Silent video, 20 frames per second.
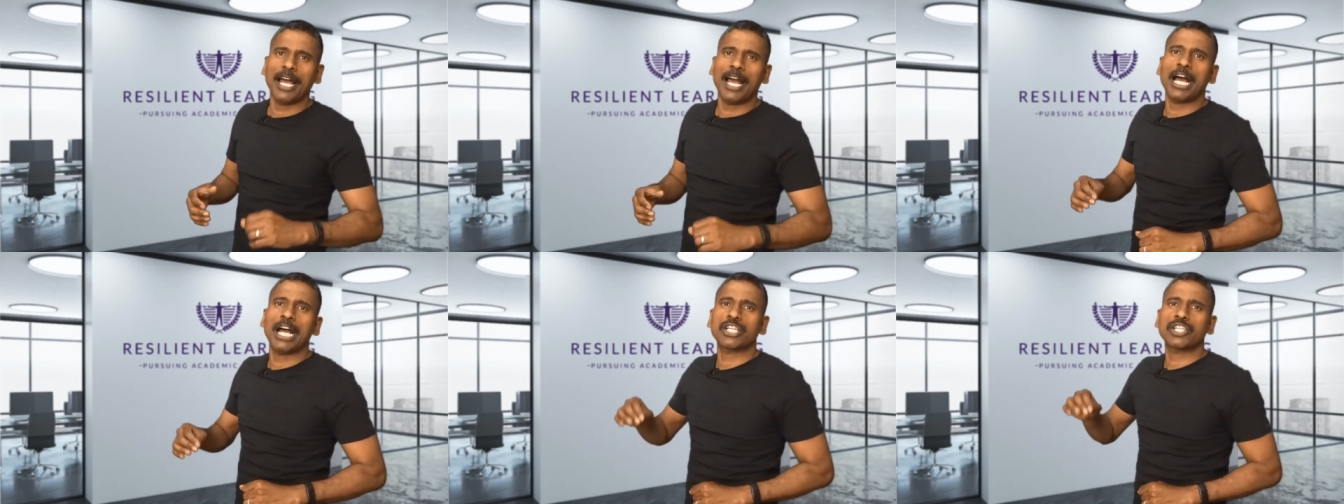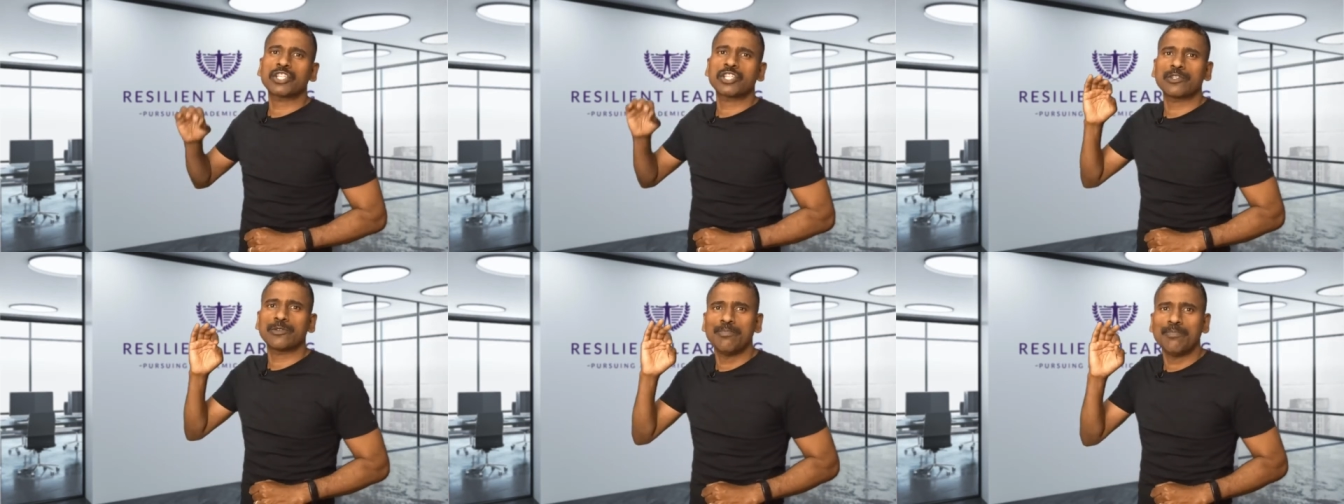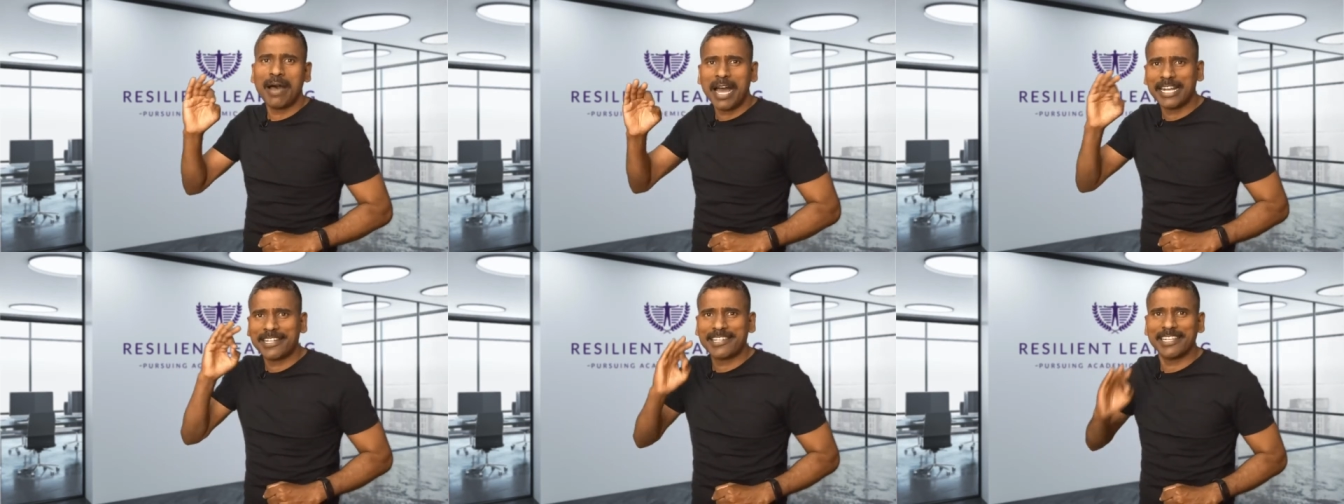are
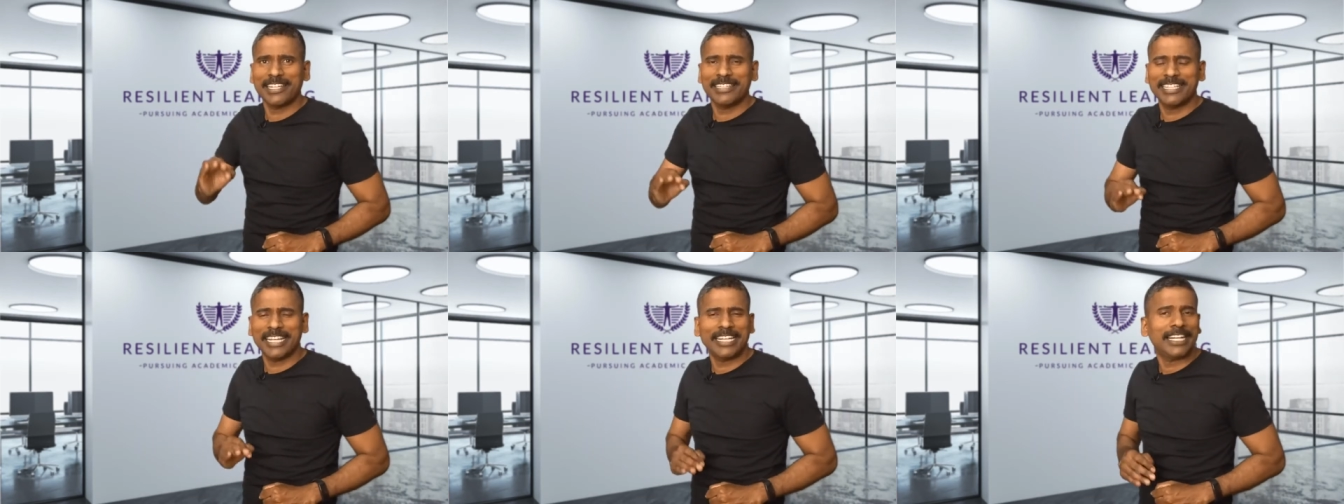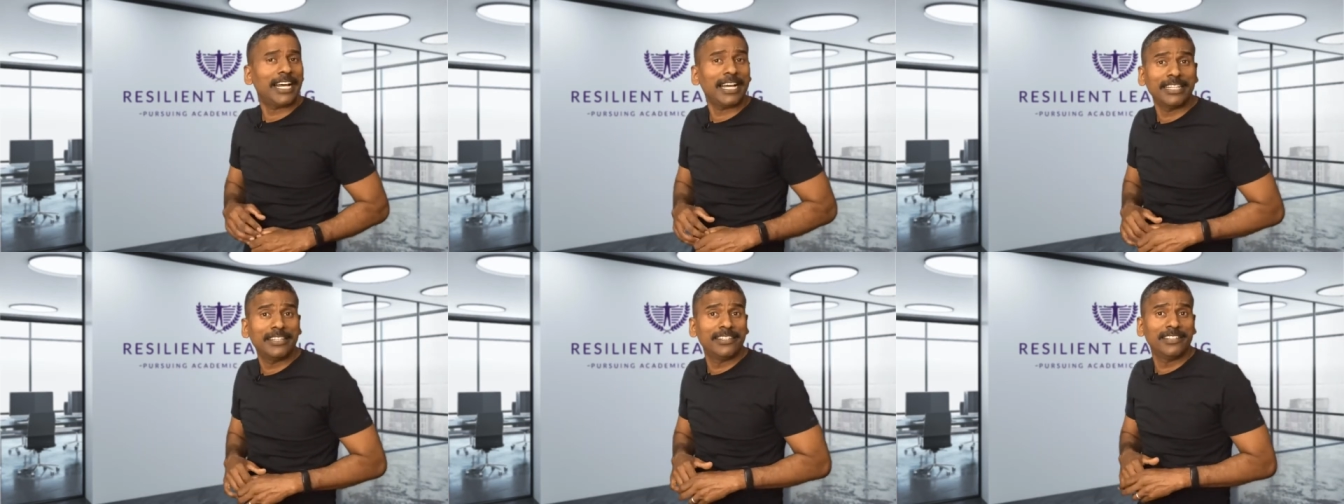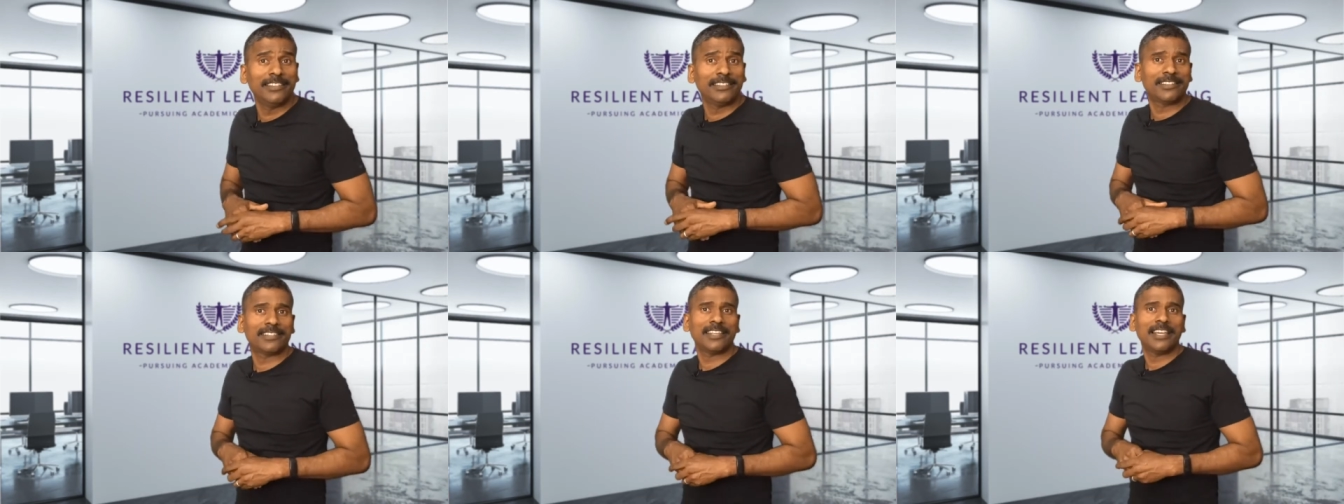smarter than
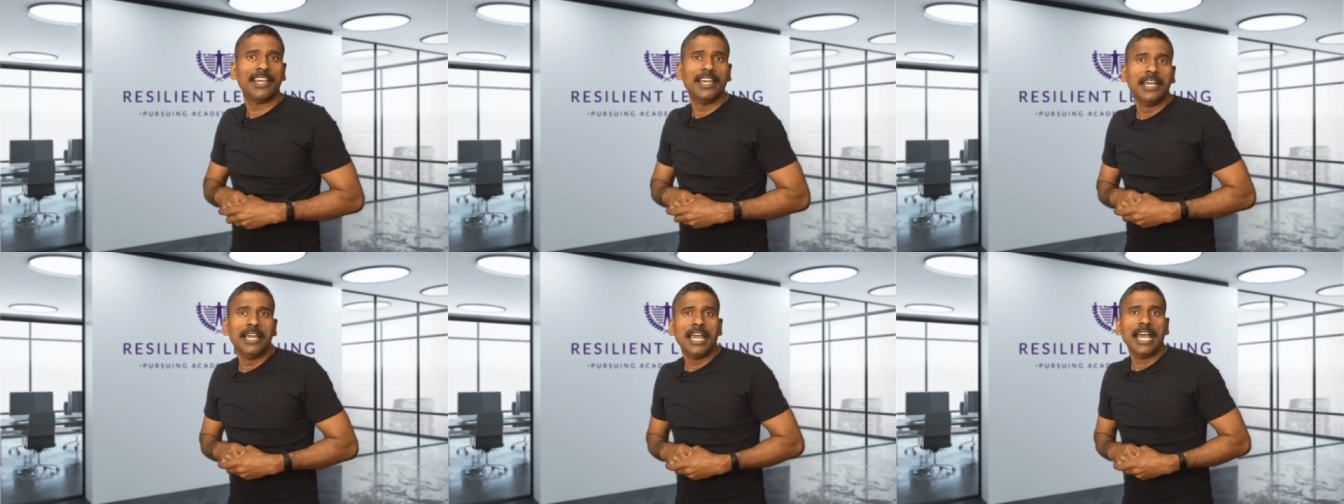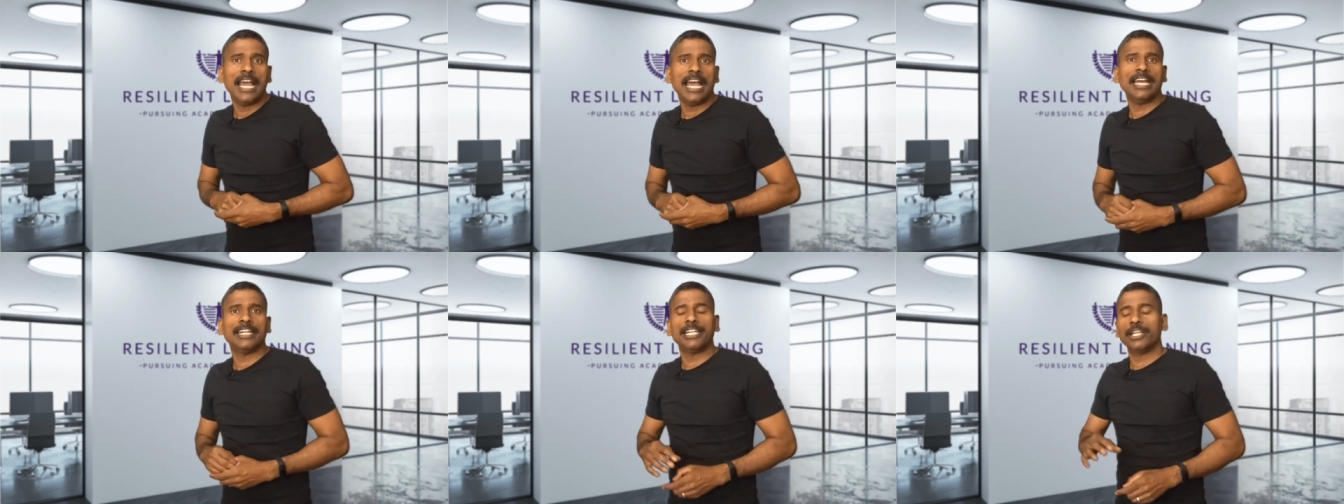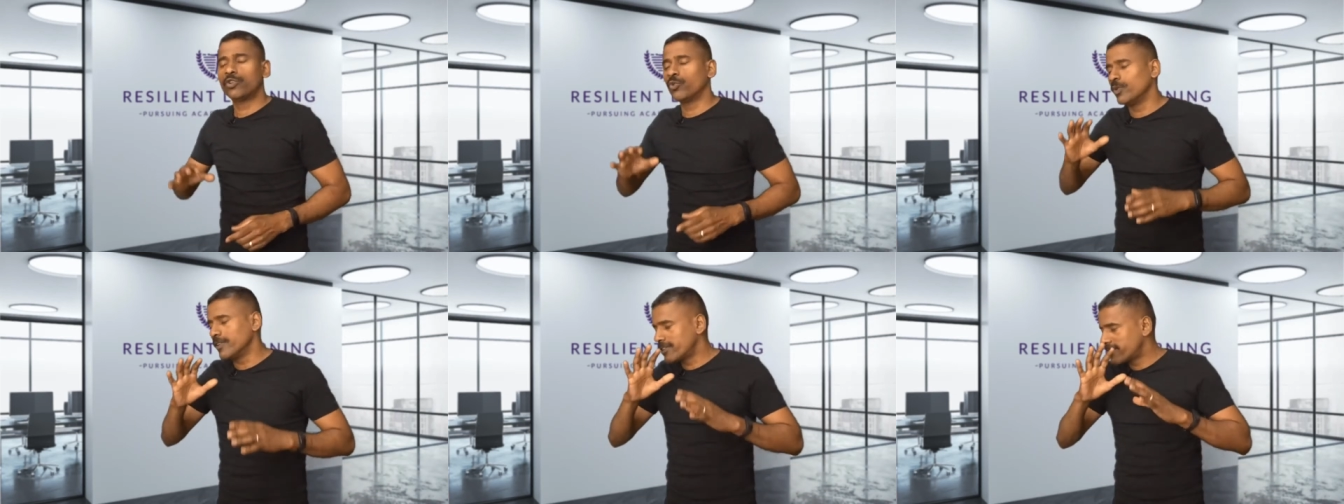others, and
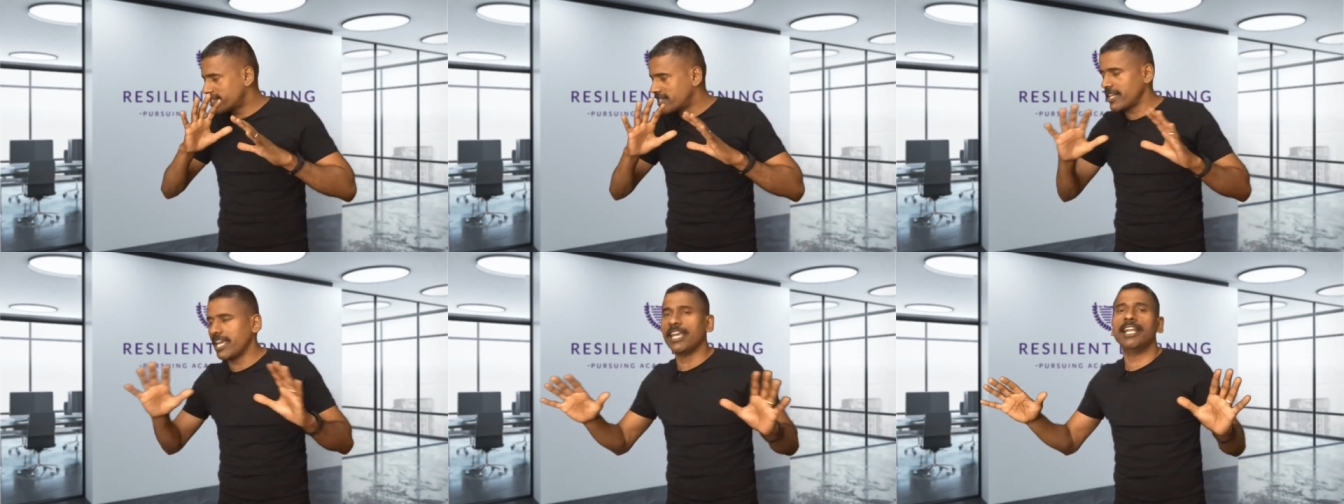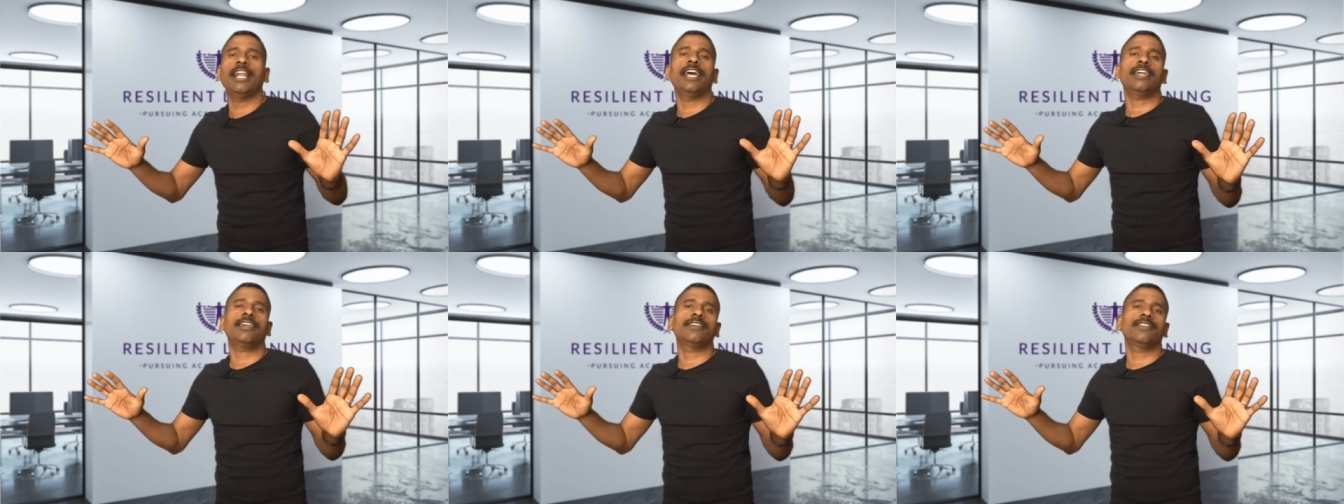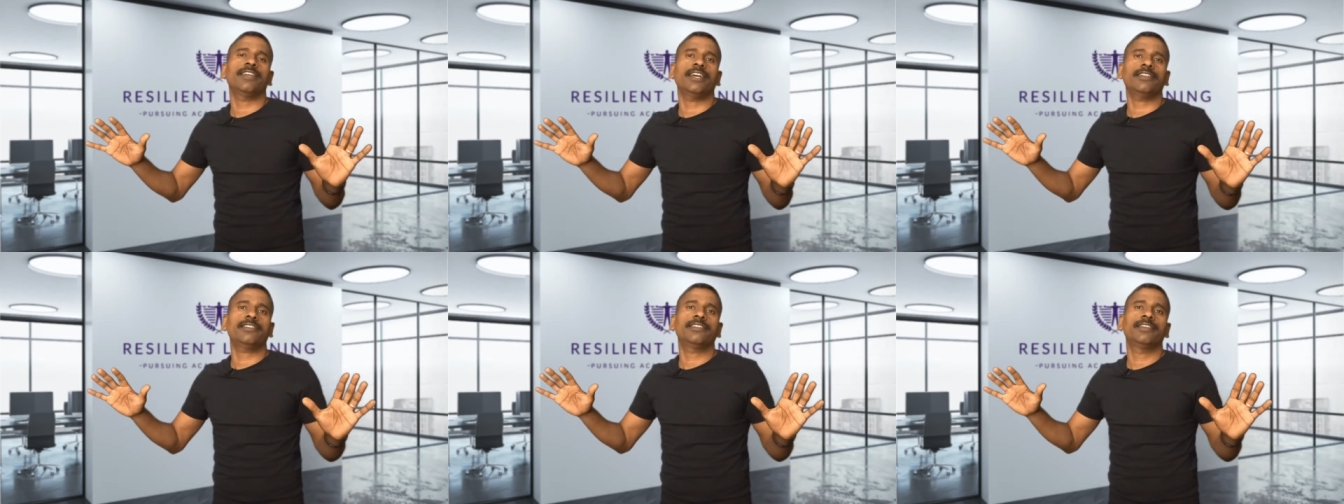it will stay like
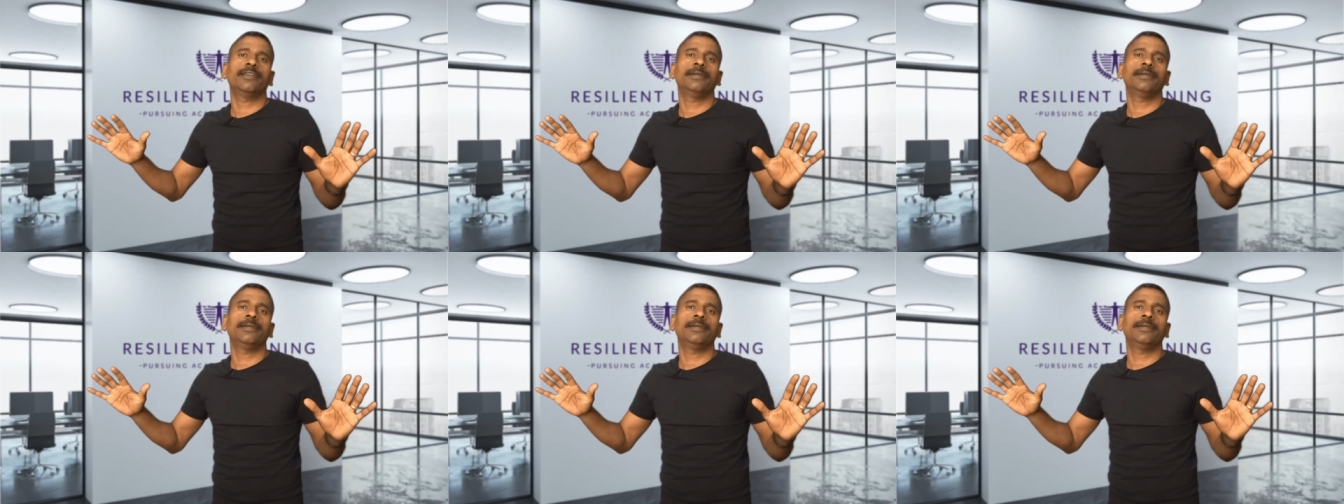that.